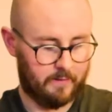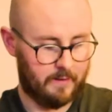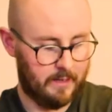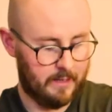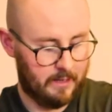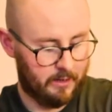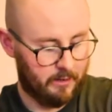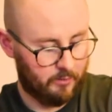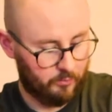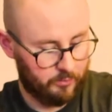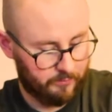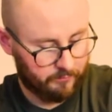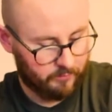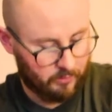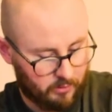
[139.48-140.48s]
And then
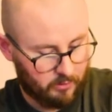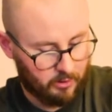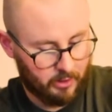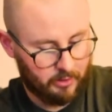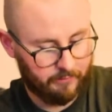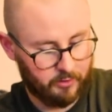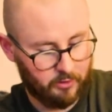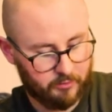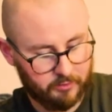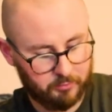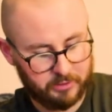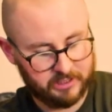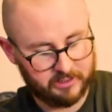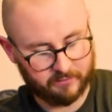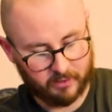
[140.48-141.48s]
we've got the other
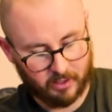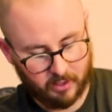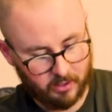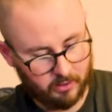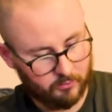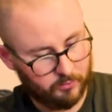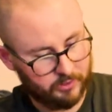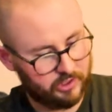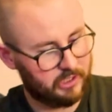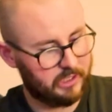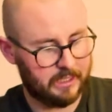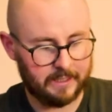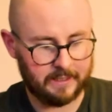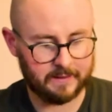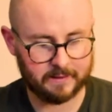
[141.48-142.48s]
piece of art, which
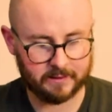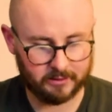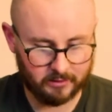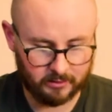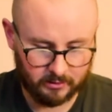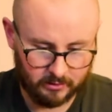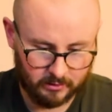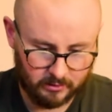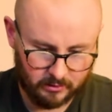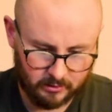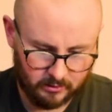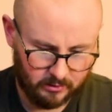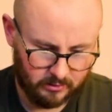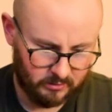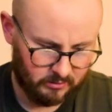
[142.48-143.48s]
is
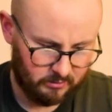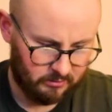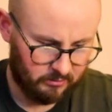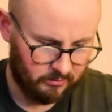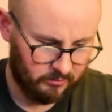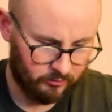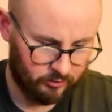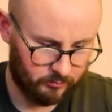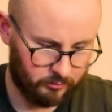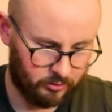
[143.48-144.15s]
some